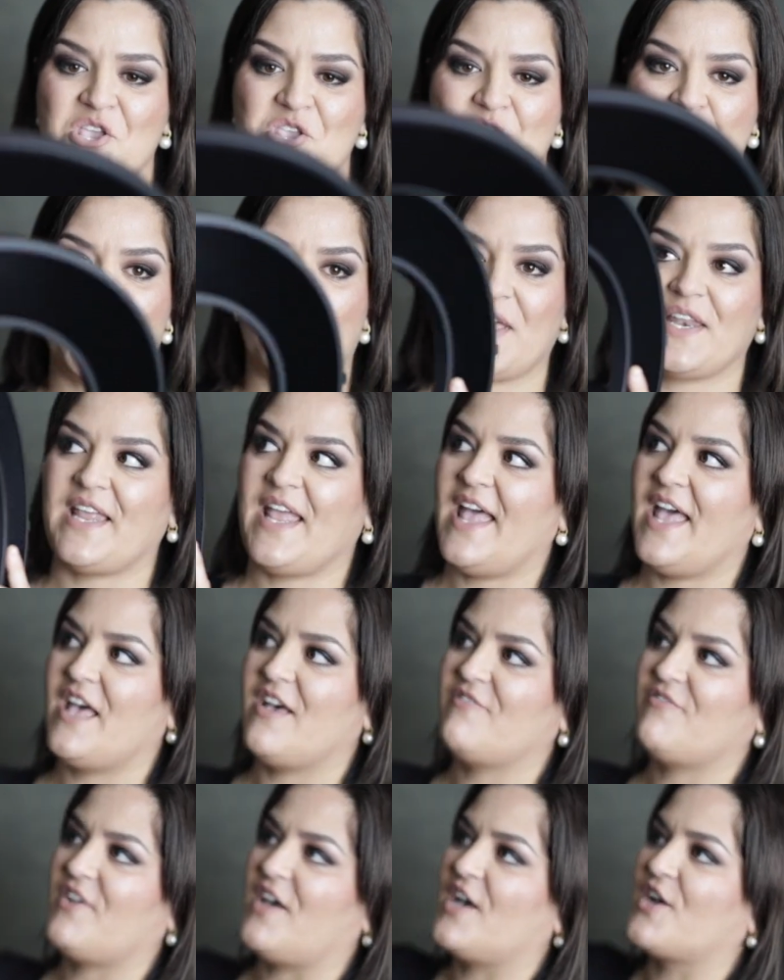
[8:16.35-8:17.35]
You can
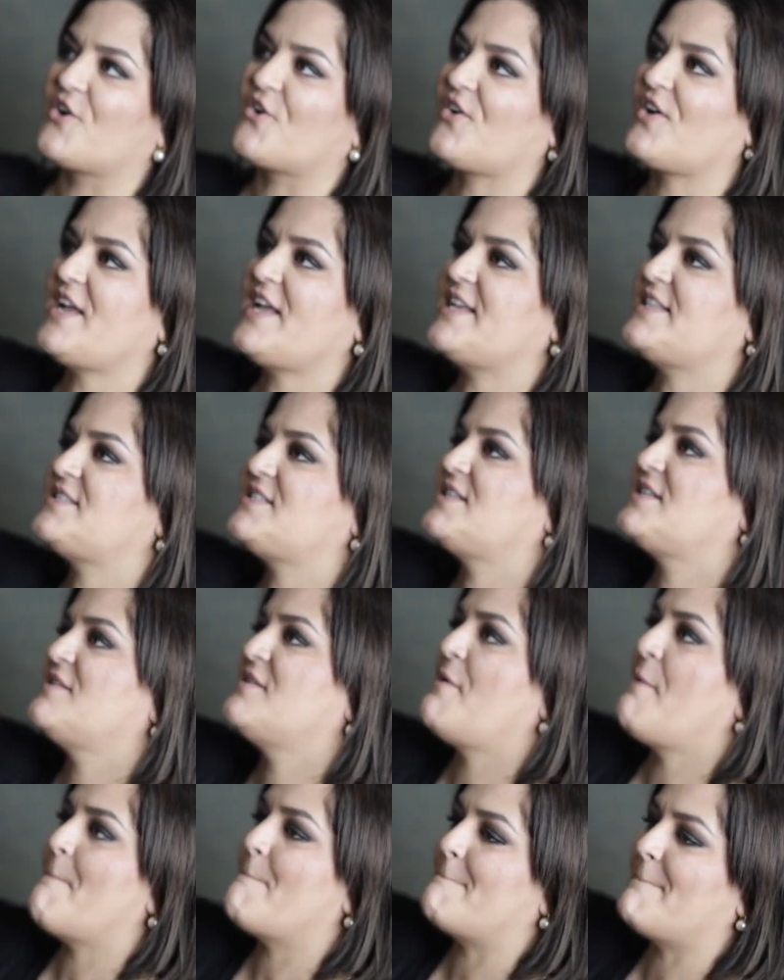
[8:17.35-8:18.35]
have a grid
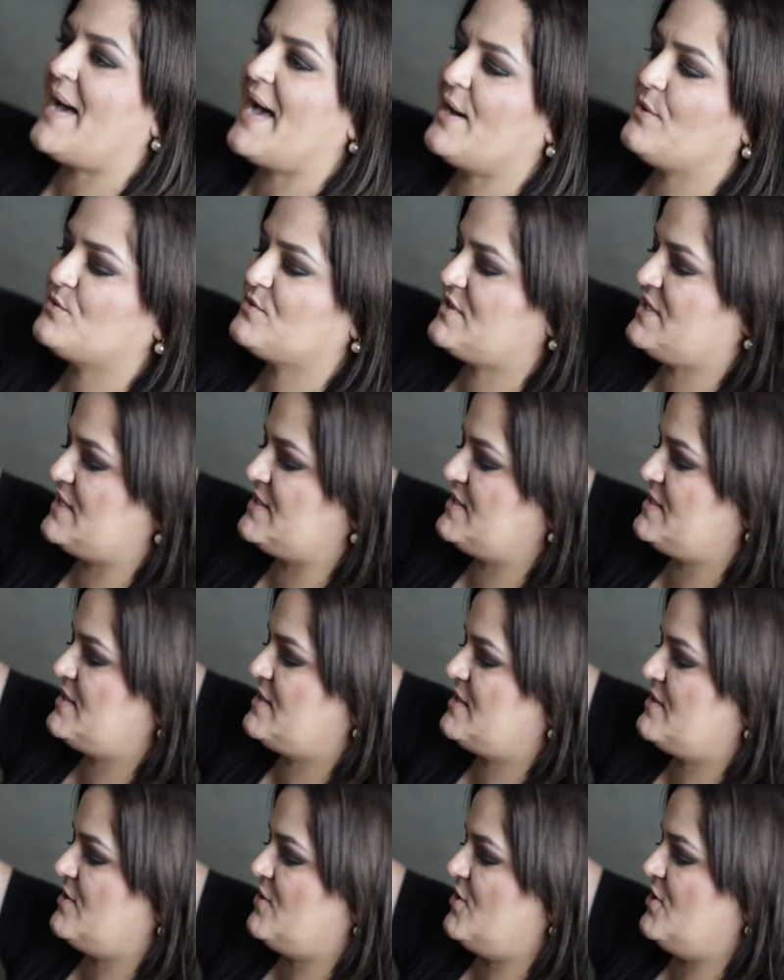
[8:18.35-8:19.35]
mounted
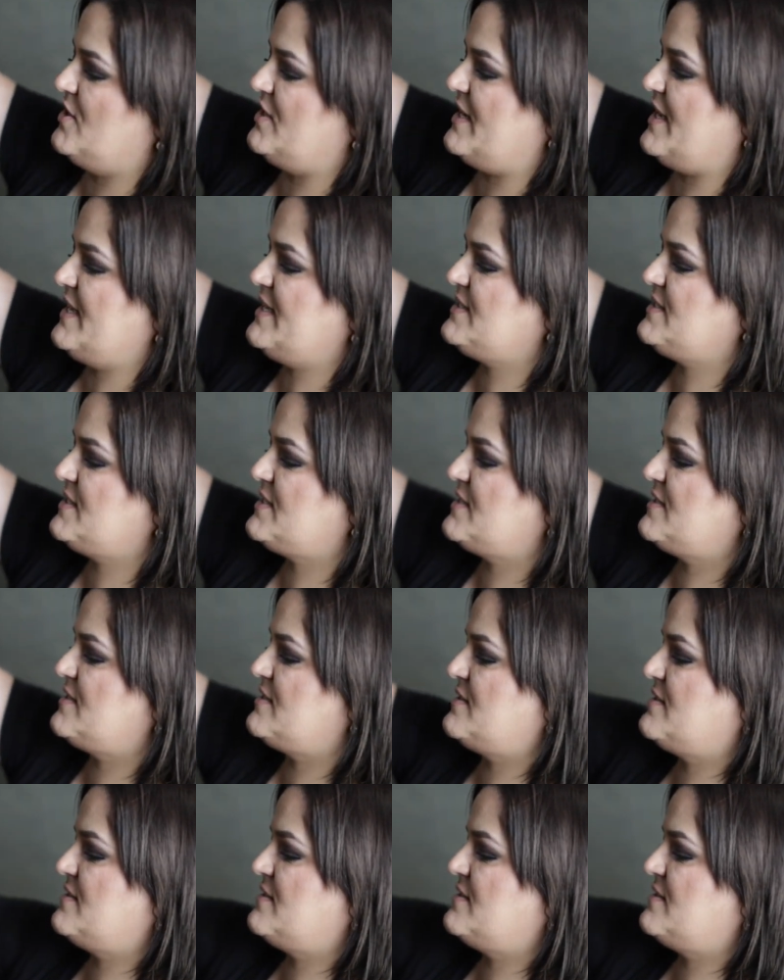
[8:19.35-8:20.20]
on it,